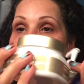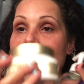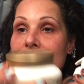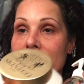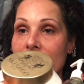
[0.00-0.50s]

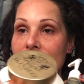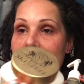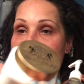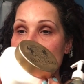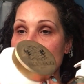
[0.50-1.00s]
I love
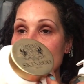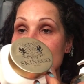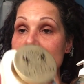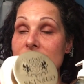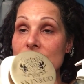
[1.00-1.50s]
this one.
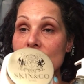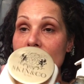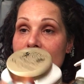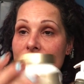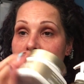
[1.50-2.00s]
This is
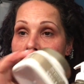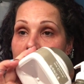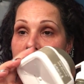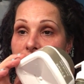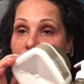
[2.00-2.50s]

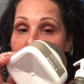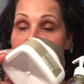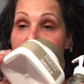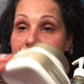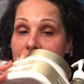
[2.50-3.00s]
$35 and you
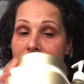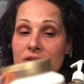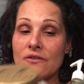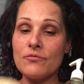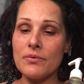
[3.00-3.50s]
get a
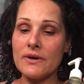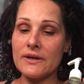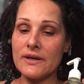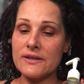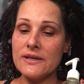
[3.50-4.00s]
ton of
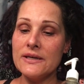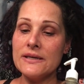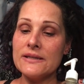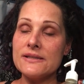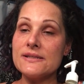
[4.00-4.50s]
product.
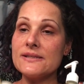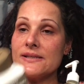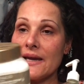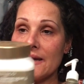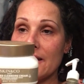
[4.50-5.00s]
This
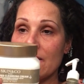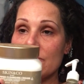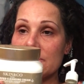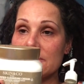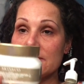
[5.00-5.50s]
is 8
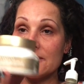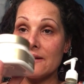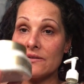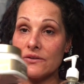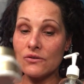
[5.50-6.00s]
ounces
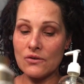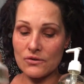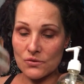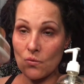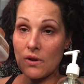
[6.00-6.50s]
and a little
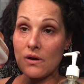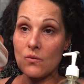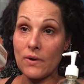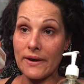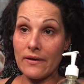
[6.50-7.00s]
goes a
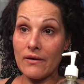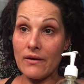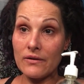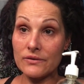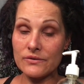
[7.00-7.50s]
long way.
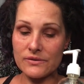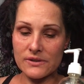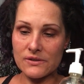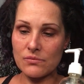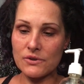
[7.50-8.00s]
I'll use
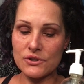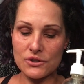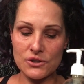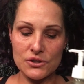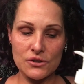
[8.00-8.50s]
this one
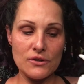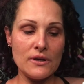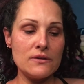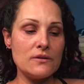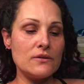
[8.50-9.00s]
just to show you
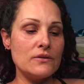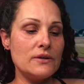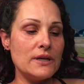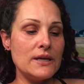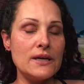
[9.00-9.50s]
how little you
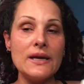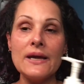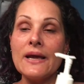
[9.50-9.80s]
need.